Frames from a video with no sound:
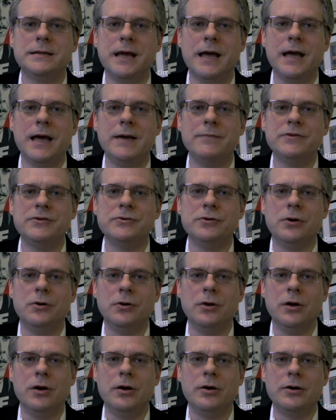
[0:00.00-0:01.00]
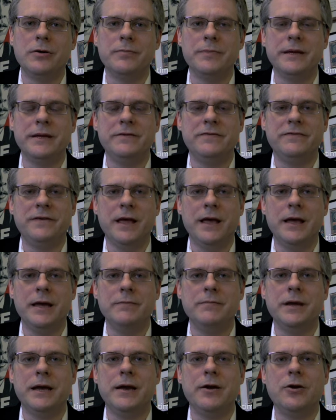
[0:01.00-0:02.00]
time to no longer be
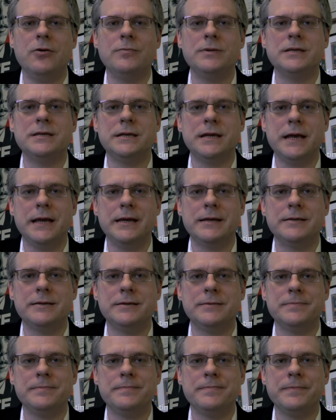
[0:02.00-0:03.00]
defined by our mistakes.